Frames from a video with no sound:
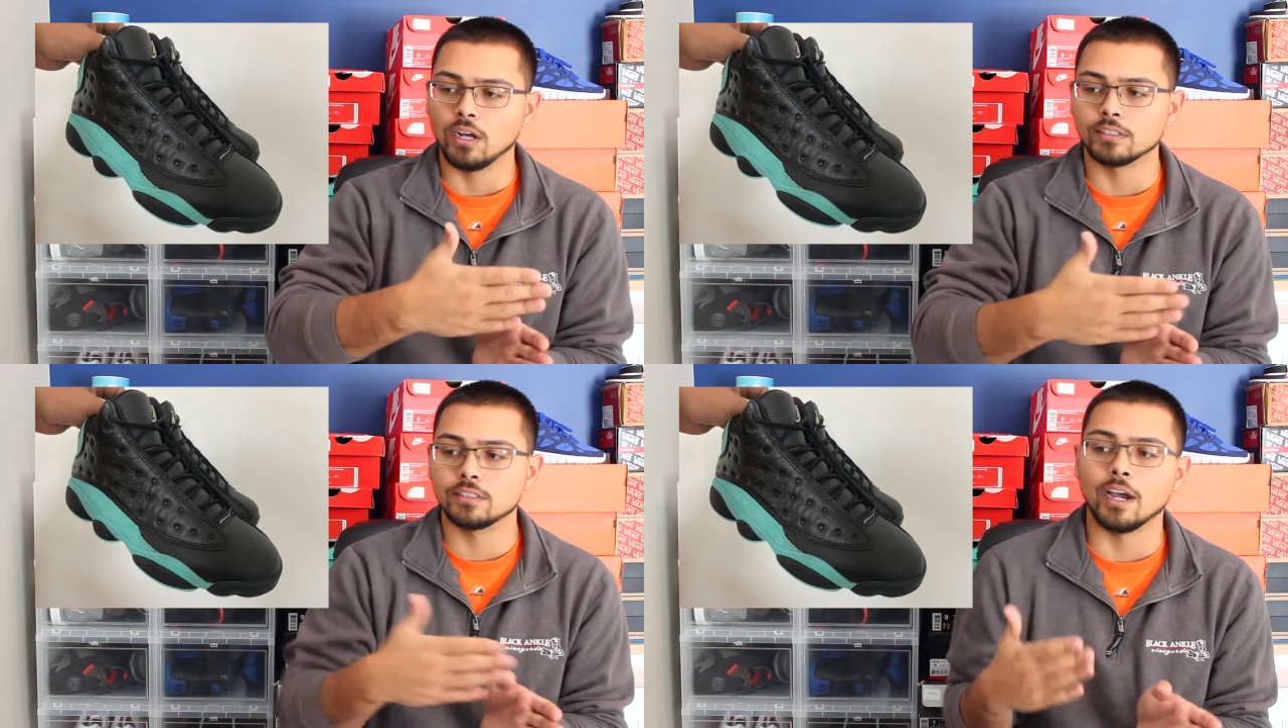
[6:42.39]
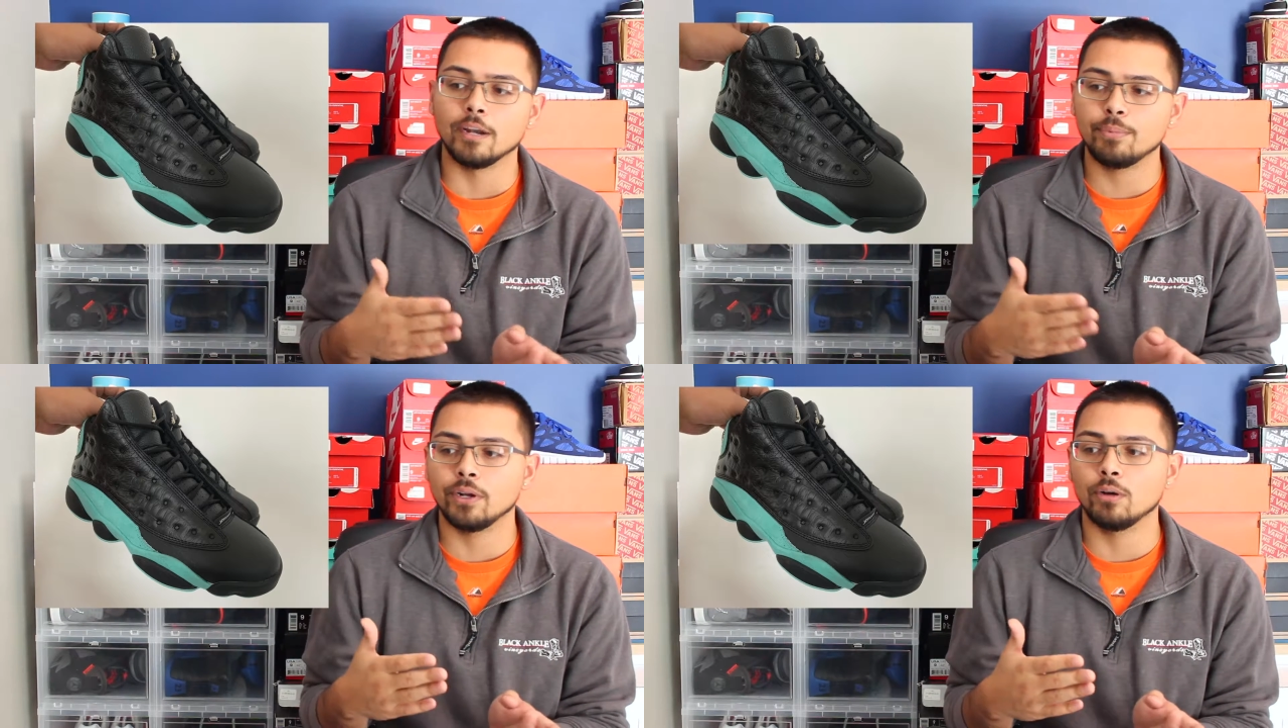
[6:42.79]

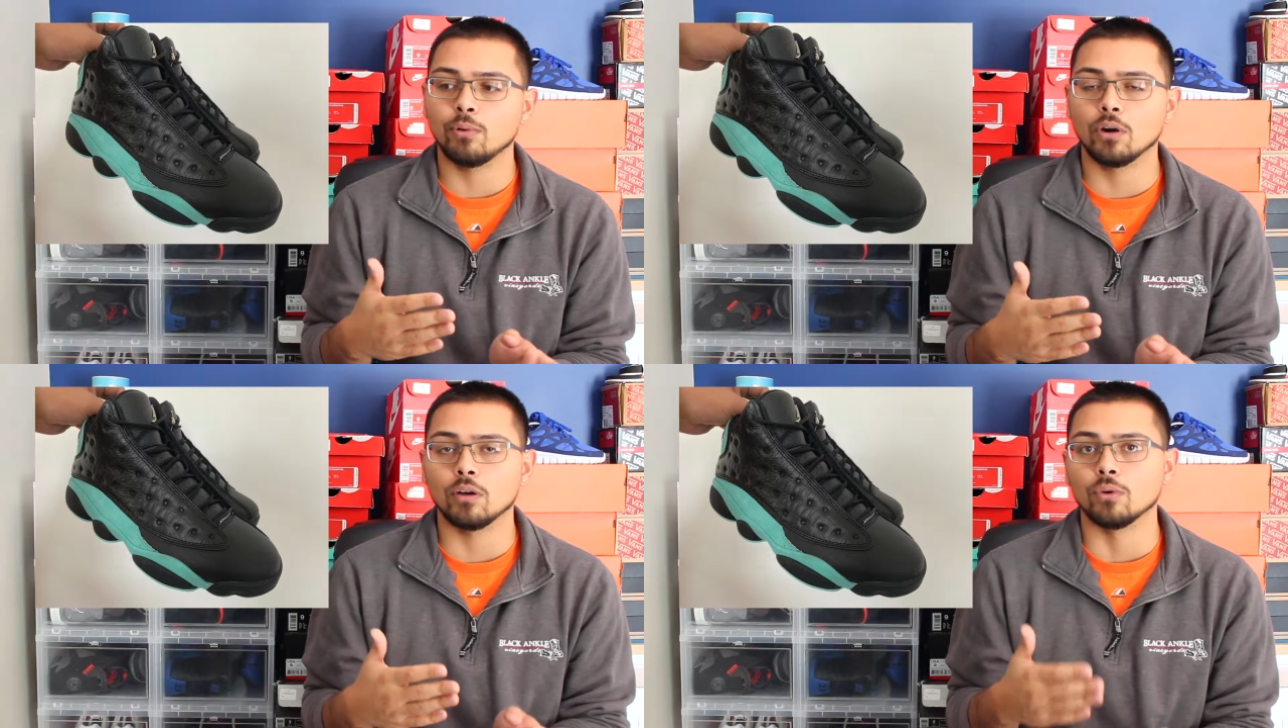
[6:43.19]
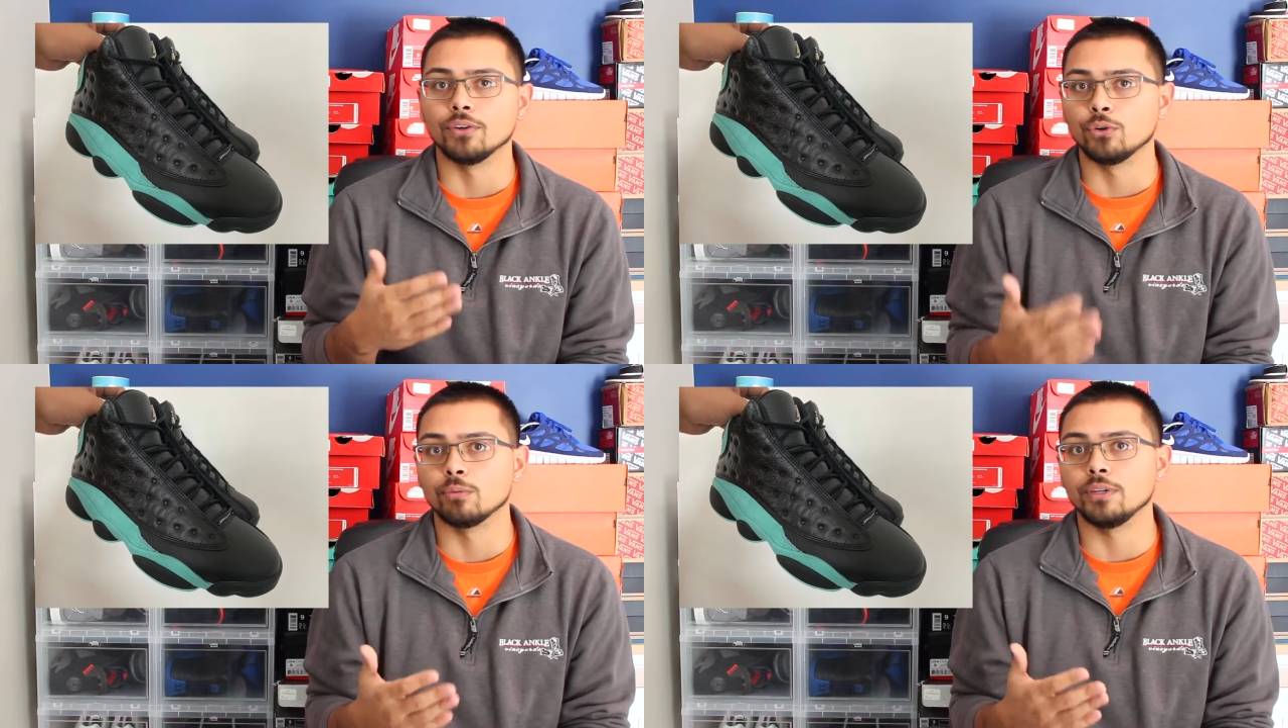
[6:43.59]
side panel part,
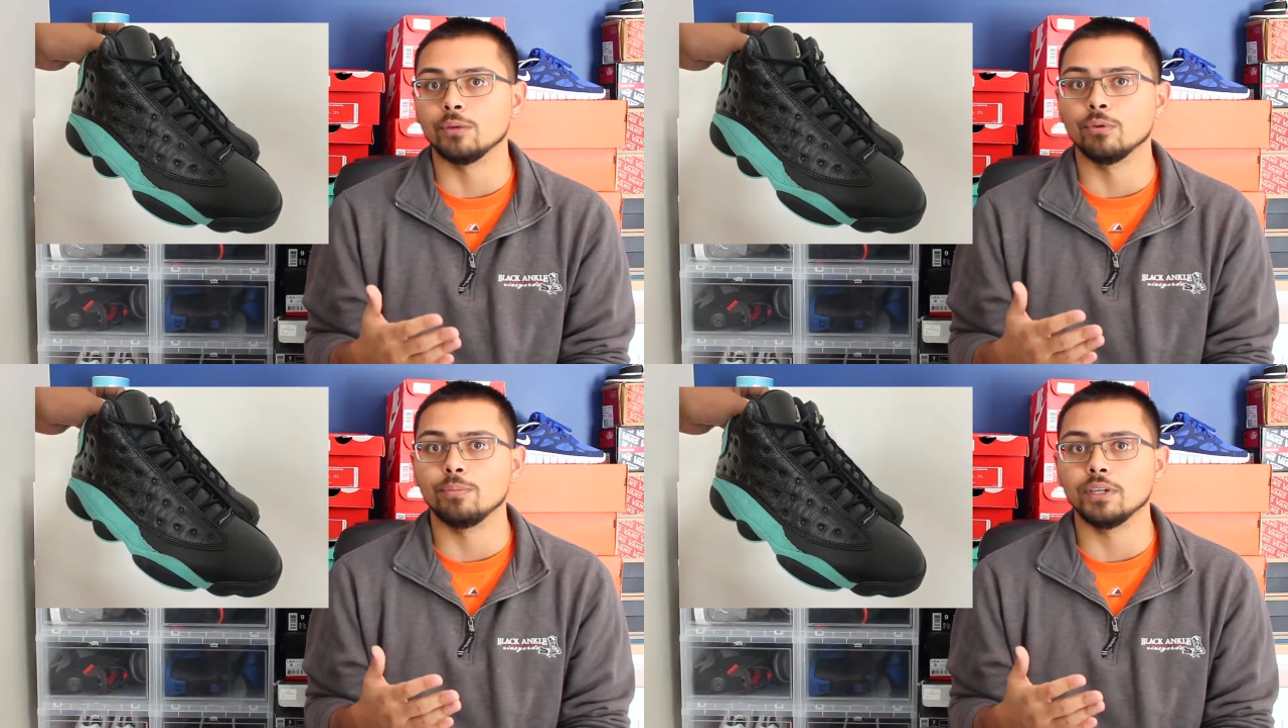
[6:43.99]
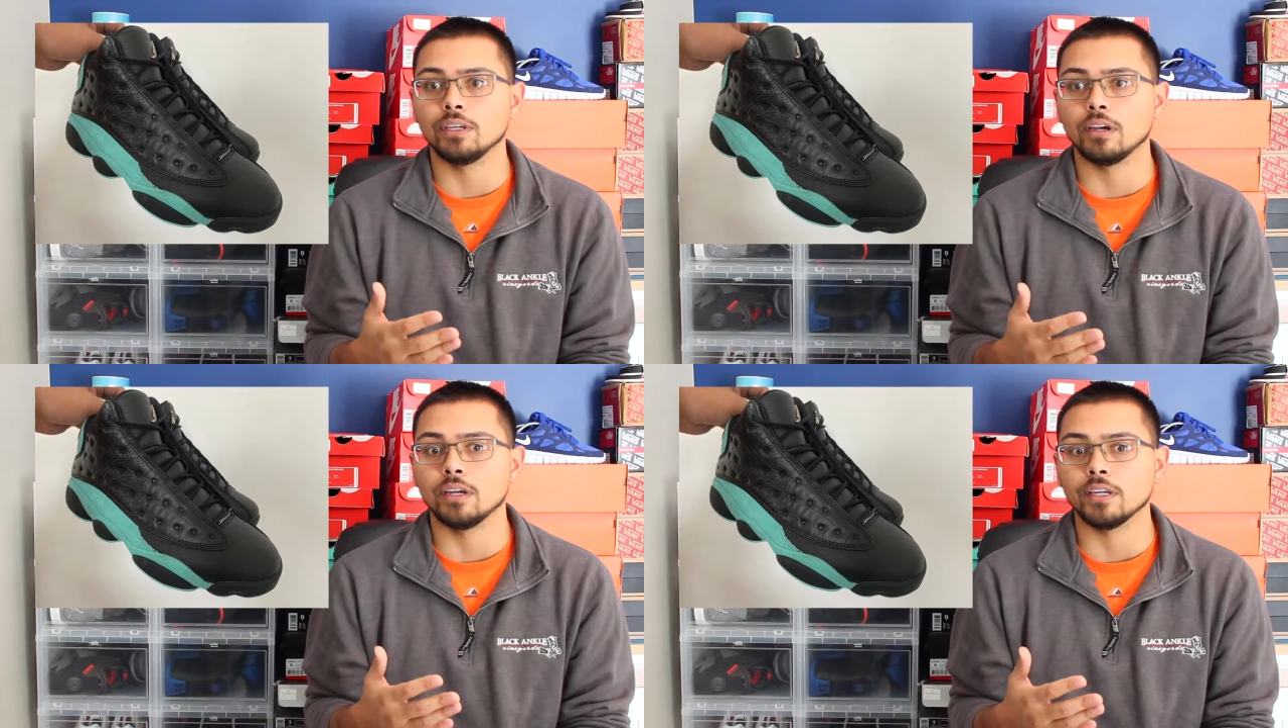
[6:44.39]
where normally it would
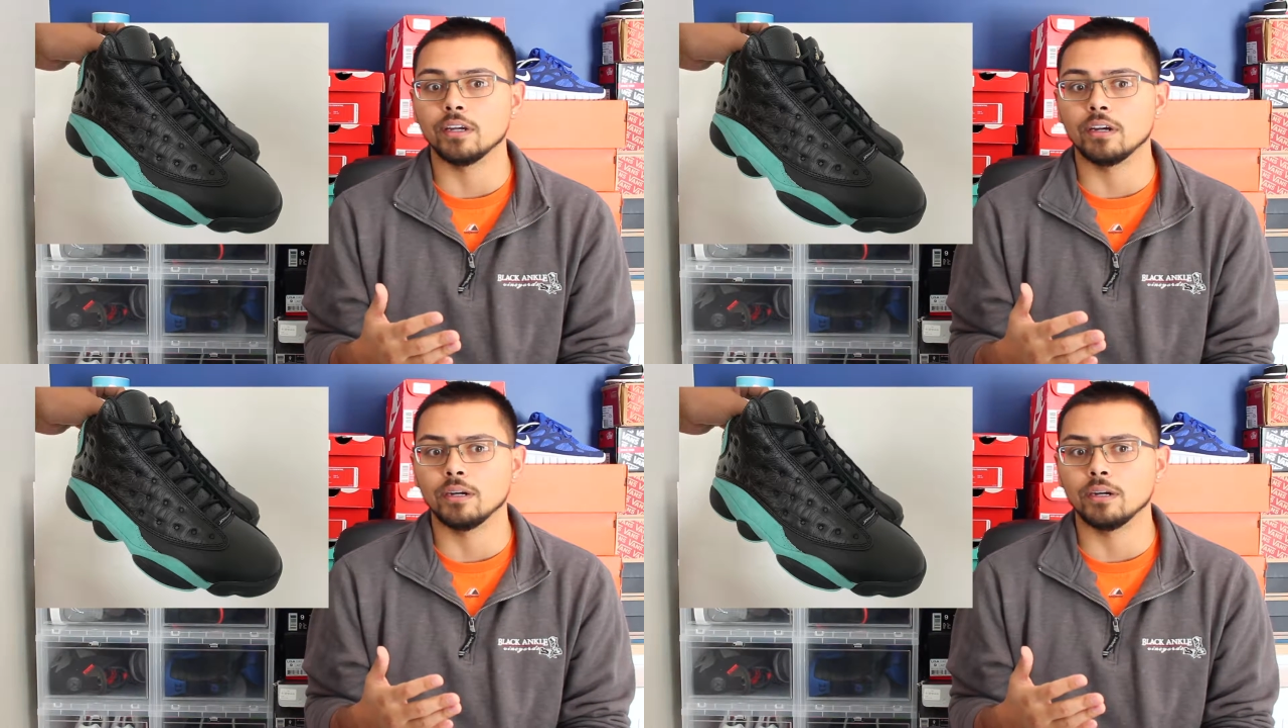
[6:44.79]
be a